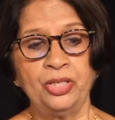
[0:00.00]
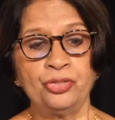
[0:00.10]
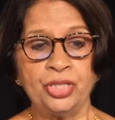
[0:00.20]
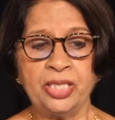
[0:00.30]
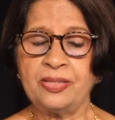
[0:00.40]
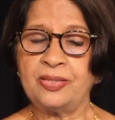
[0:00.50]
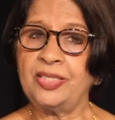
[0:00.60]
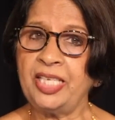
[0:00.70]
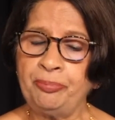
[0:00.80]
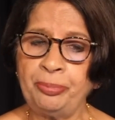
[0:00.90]
She is
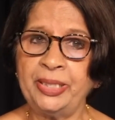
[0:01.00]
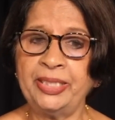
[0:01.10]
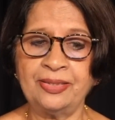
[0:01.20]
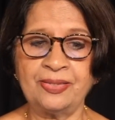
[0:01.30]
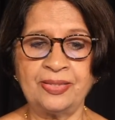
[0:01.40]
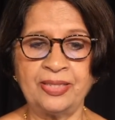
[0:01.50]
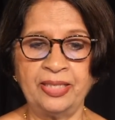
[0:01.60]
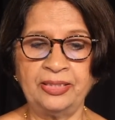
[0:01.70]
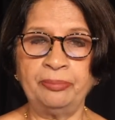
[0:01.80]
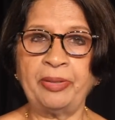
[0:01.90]
deeply
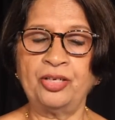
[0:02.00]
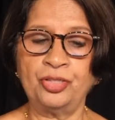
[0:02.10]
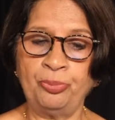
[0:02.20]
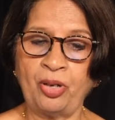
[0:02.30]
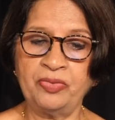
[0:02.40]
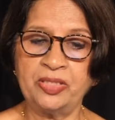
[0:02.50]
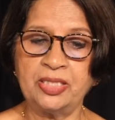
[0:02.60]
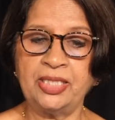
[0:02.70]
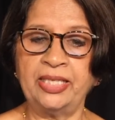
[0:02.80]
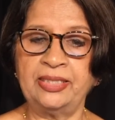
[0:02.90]
concerned about
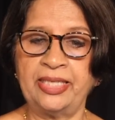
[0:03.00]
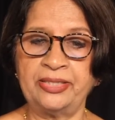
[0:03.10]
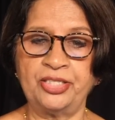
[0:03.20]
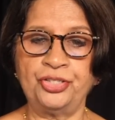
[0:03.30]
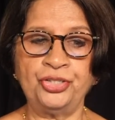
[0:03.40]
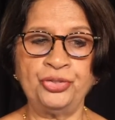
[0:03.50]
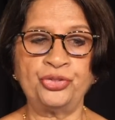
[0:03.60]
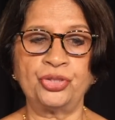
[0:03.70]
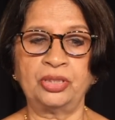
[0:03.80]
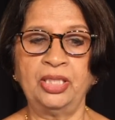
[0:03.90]
poverty and
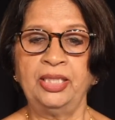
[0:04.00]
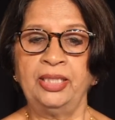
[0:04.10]
destitution